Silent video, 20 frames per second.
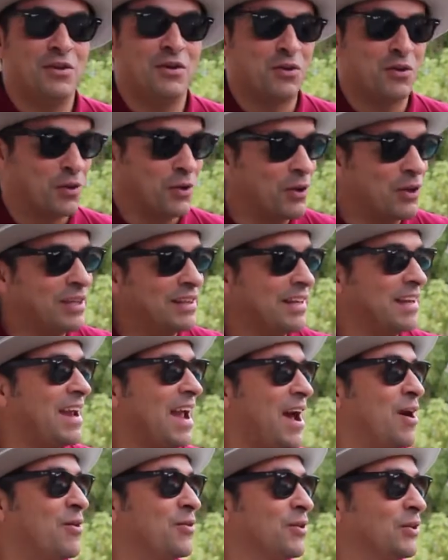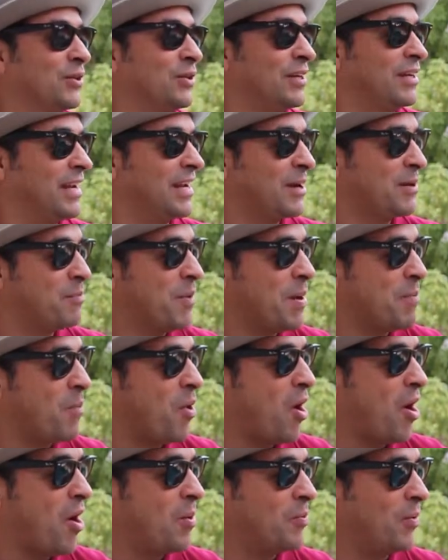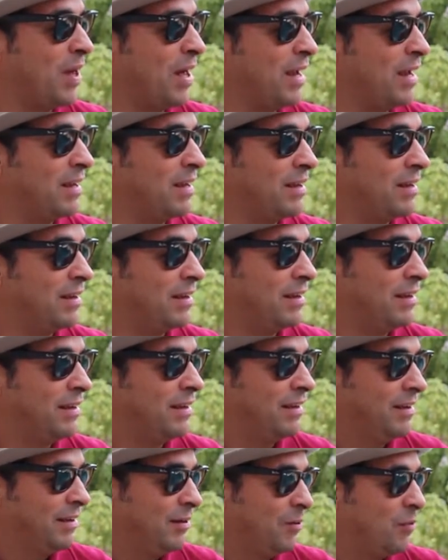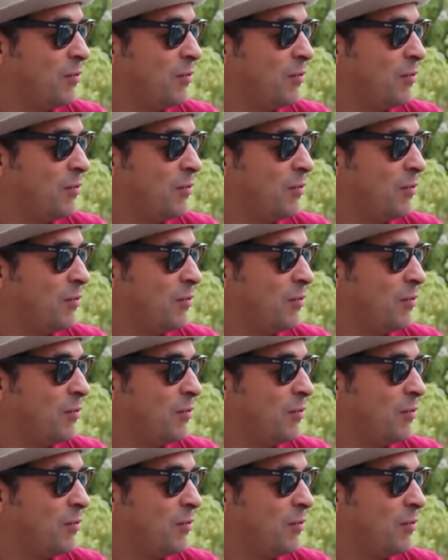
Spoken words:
and the girl at the counter looking at my mom like,